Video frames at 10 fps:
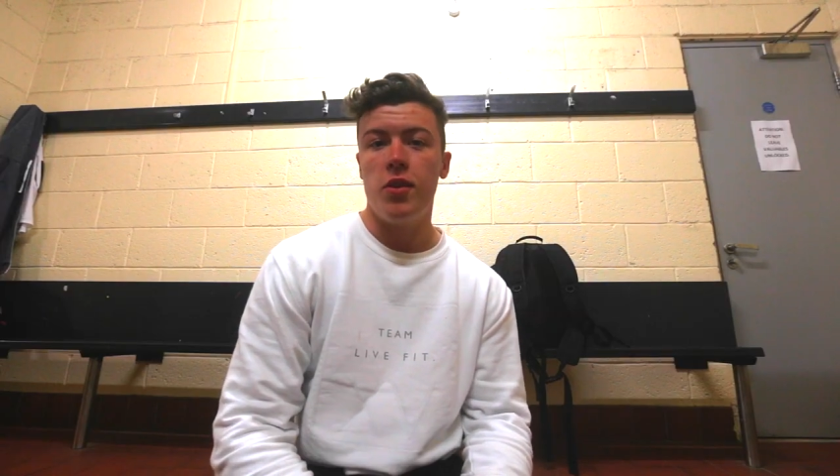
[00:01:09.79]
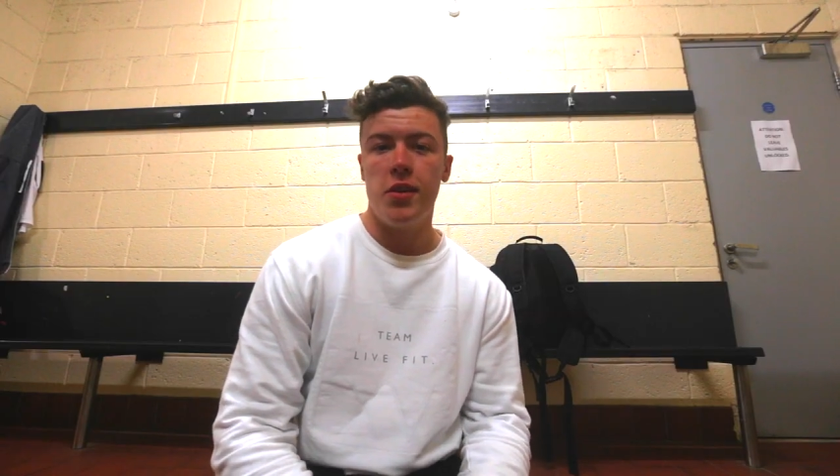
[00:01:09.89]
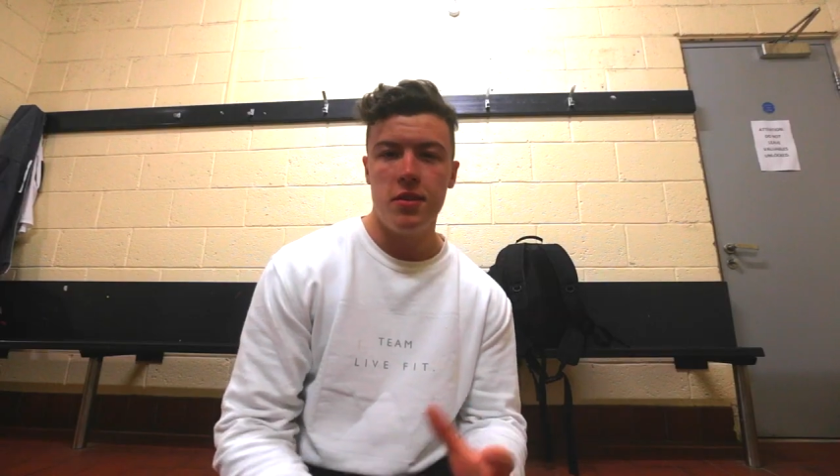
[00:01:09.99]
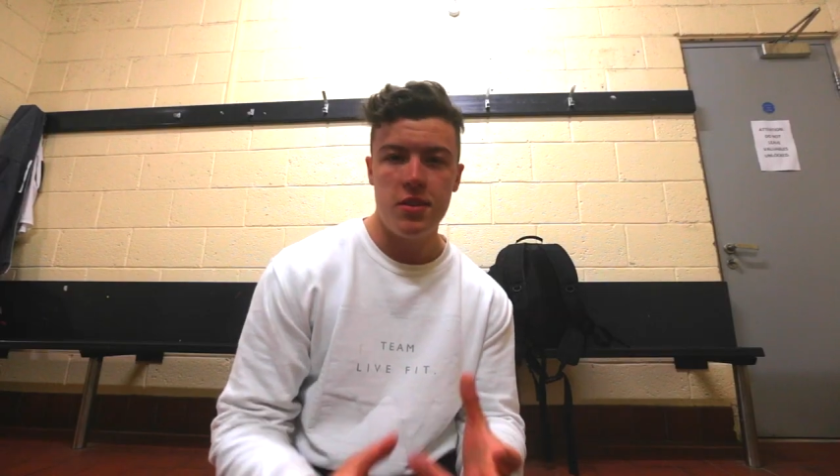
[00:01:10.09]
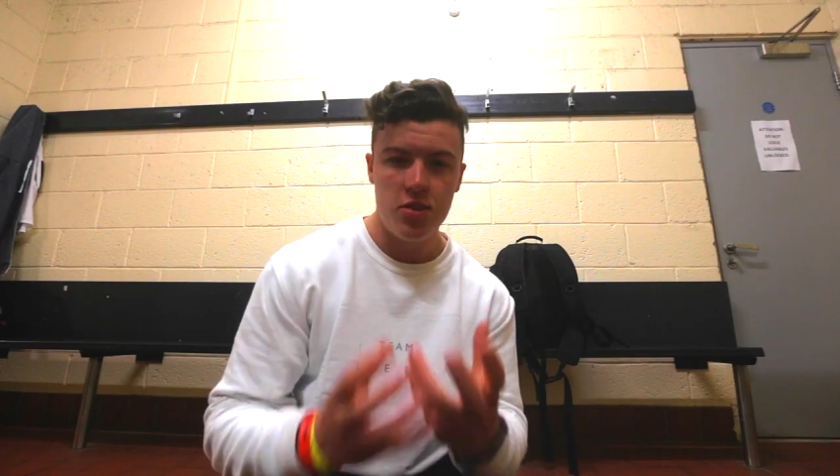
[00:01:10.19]

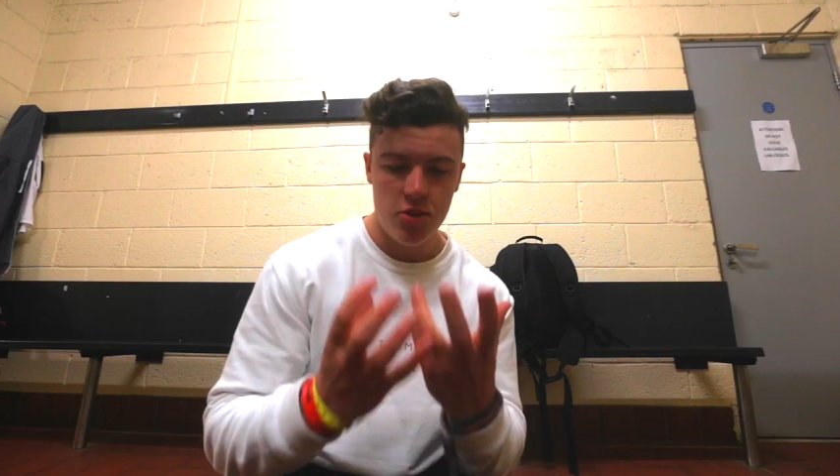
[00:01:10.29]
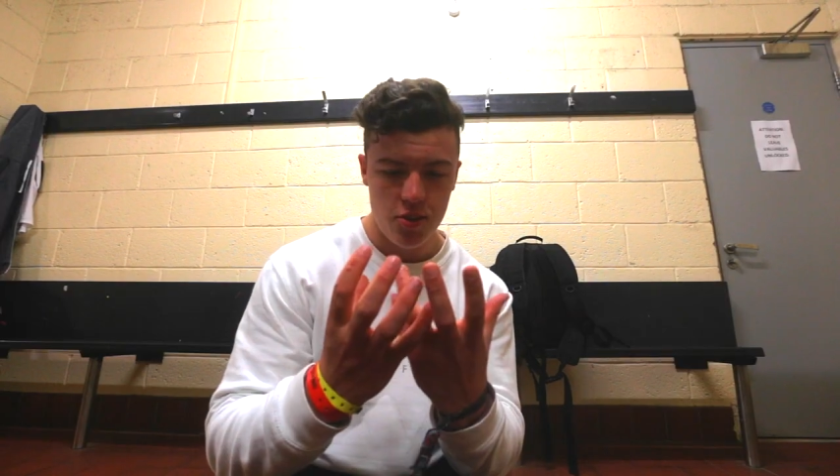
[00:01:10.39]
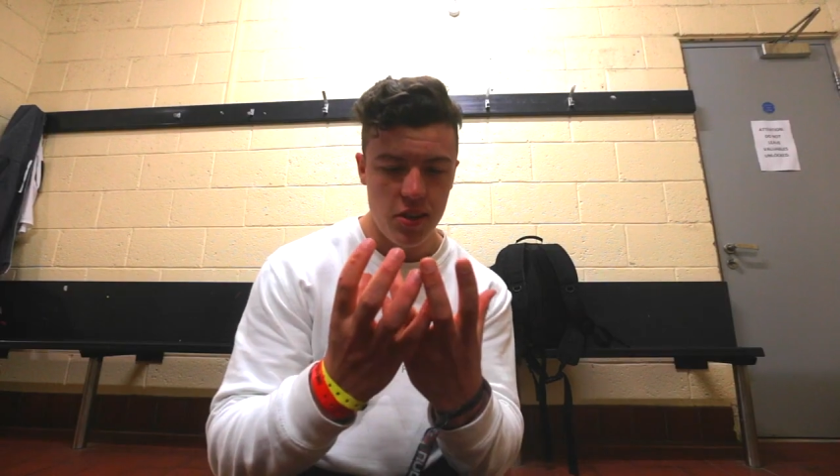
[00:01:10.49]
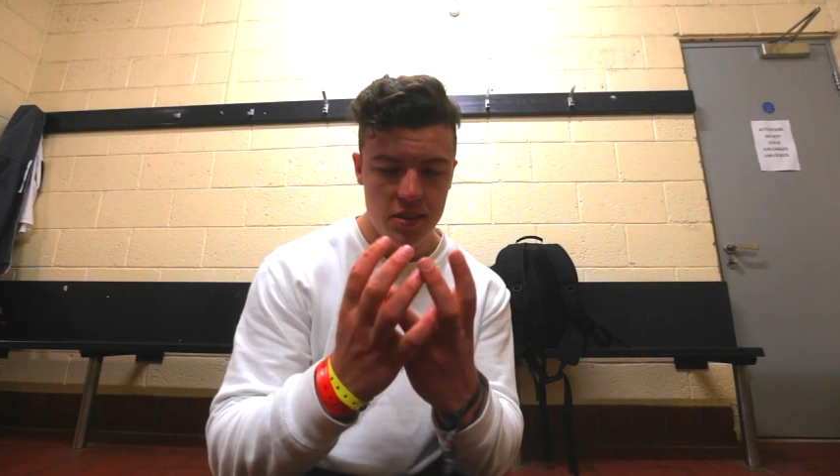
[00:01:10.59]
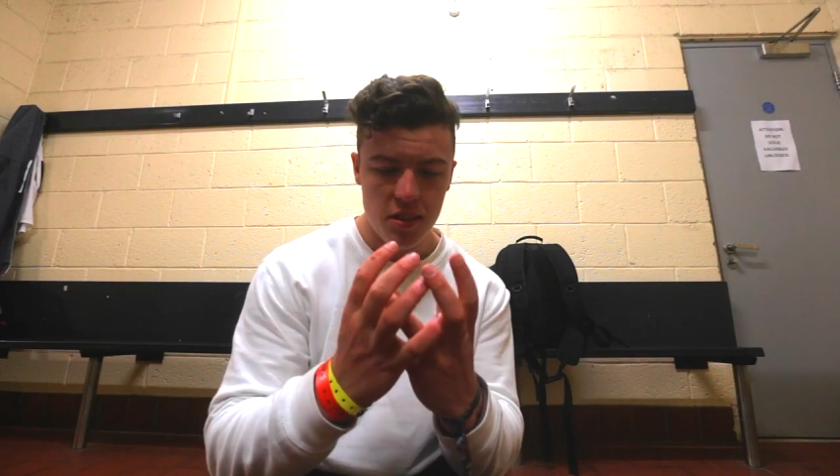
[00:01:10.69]
I got this
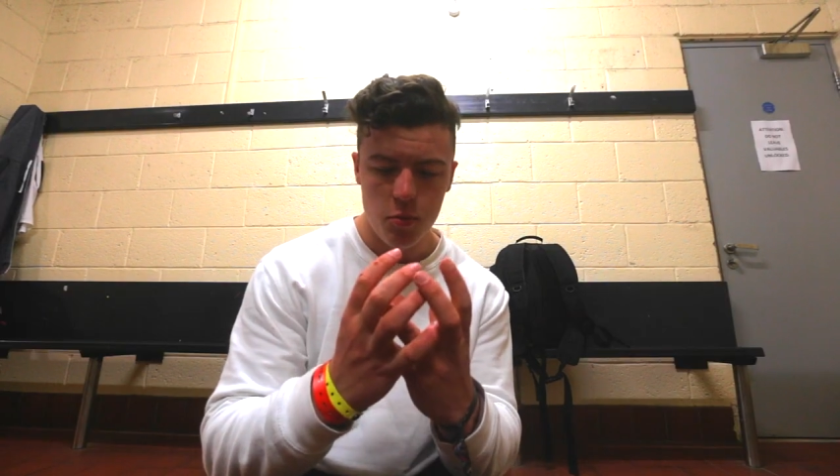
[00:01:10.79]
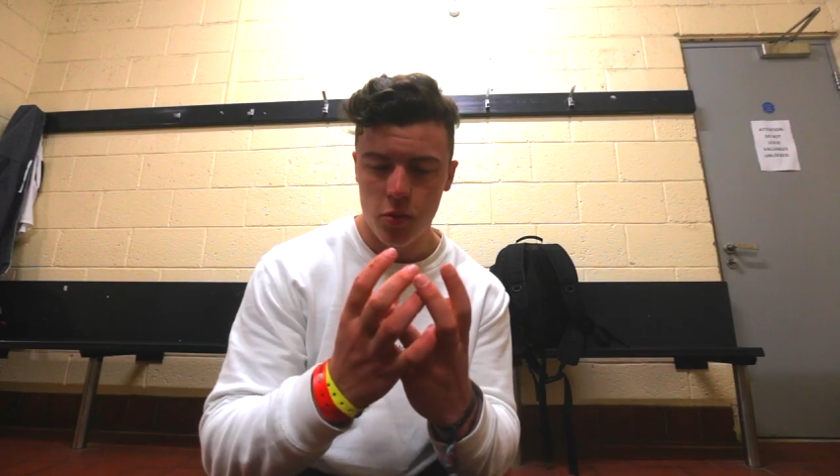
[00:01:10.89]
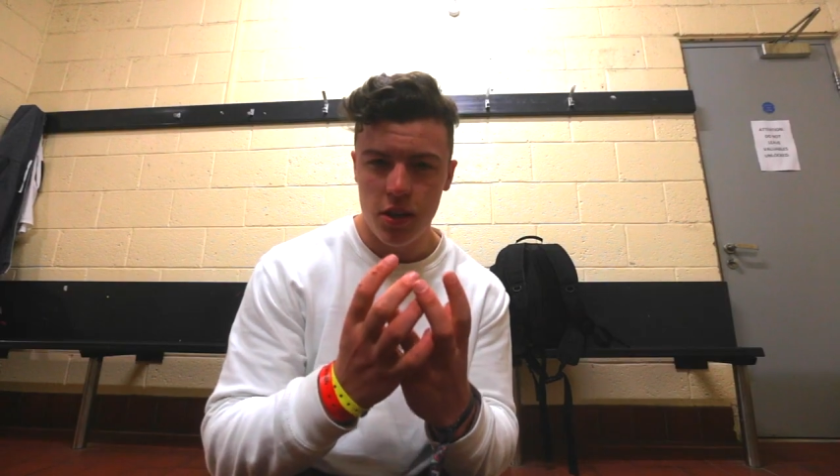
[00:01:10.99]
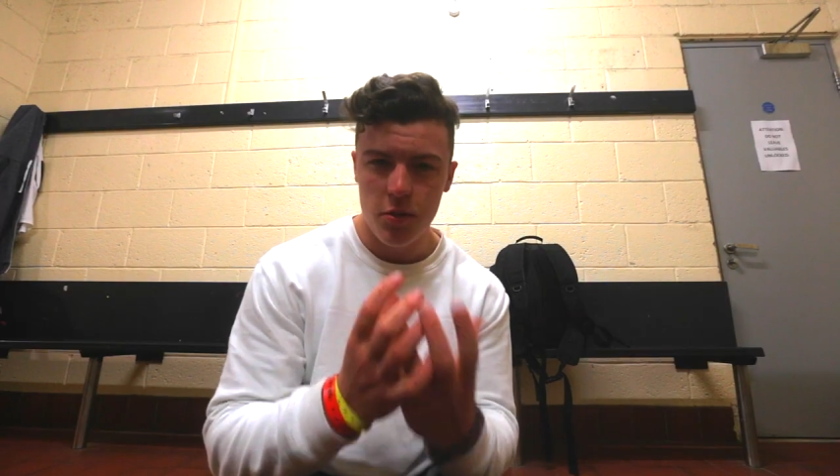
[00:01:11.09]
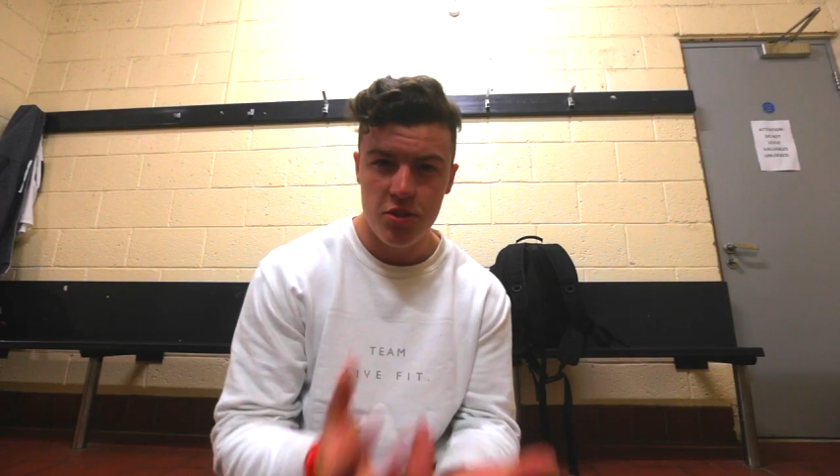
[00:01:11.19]
chorizo
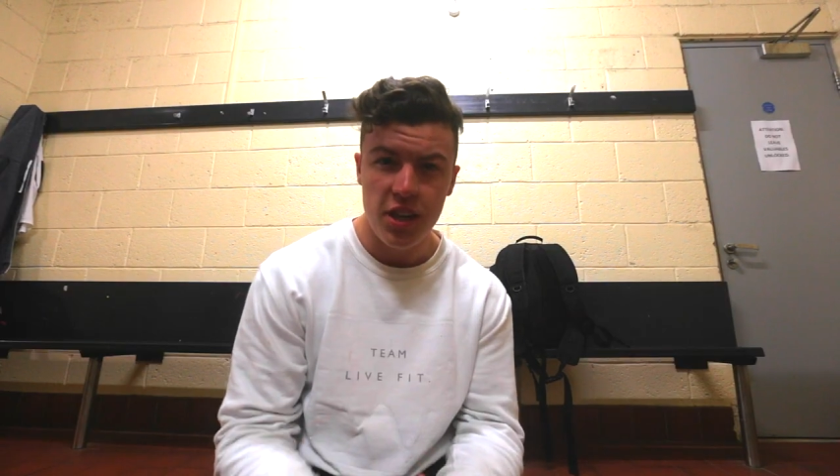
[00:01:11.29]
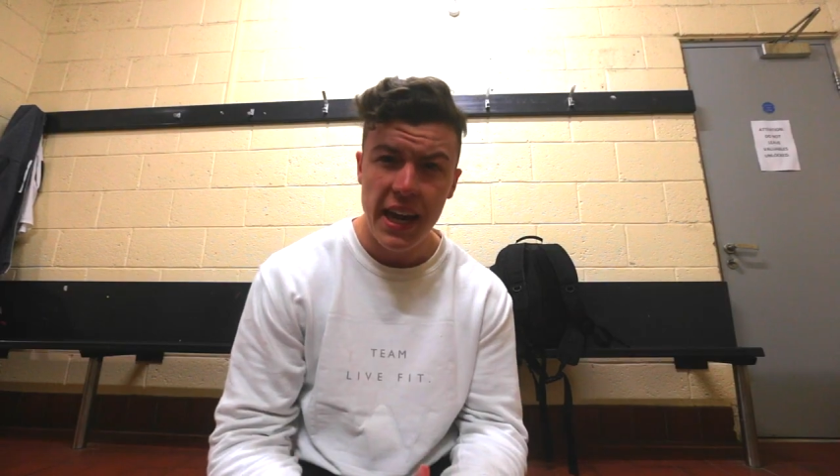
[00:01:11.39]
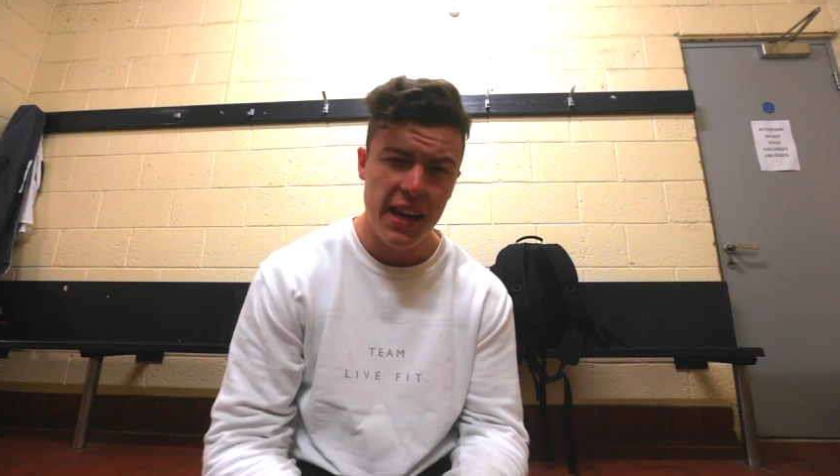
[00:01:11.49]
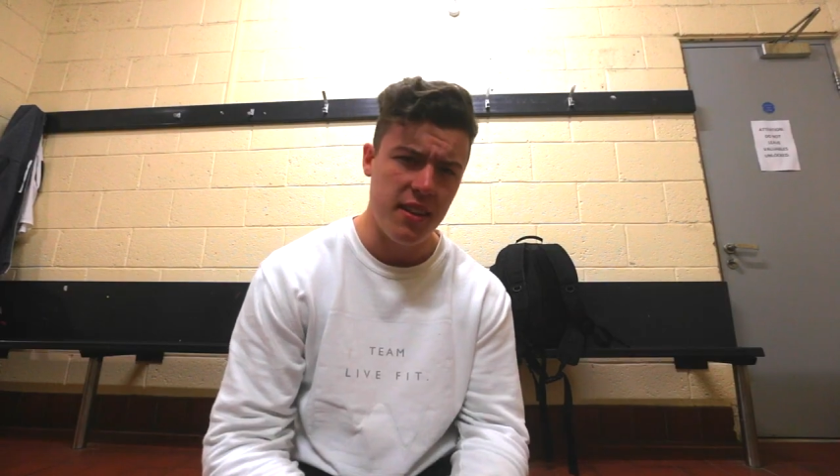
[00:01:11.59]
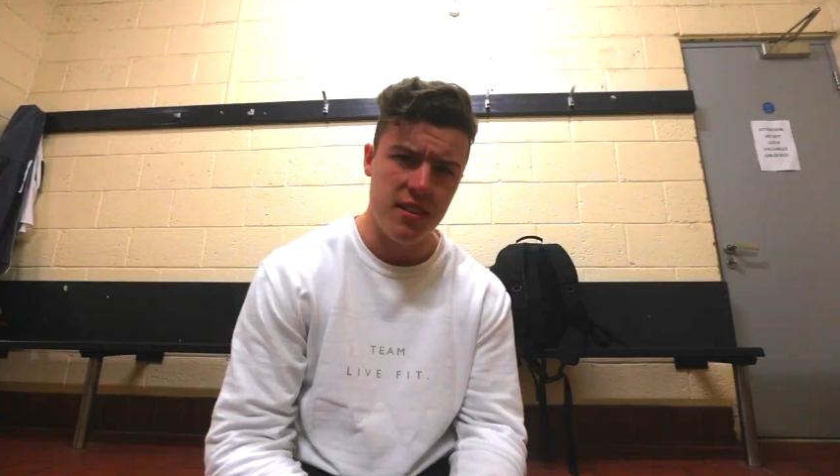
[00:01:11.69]
burrito, which I
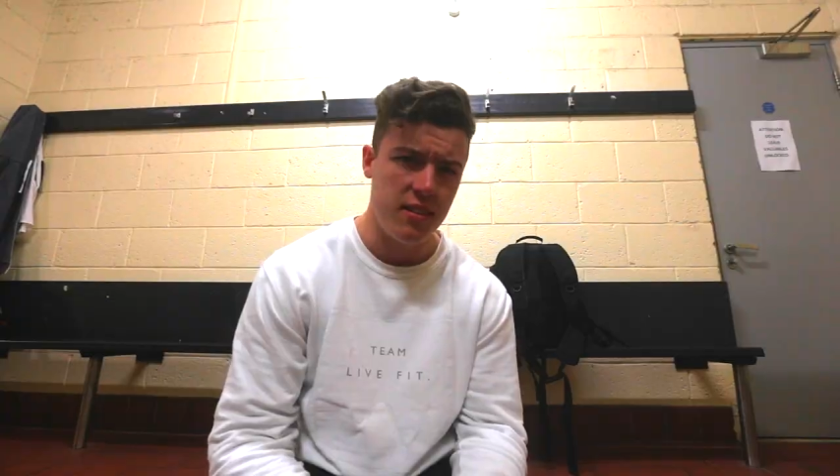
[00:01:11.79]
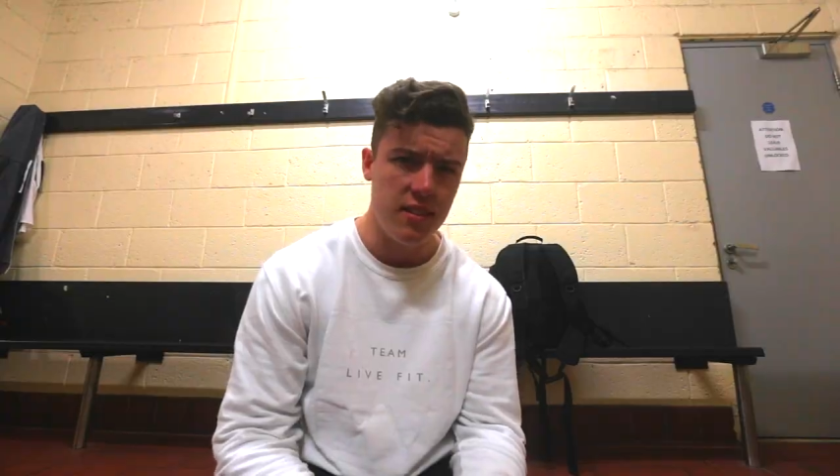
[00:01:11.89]
hated.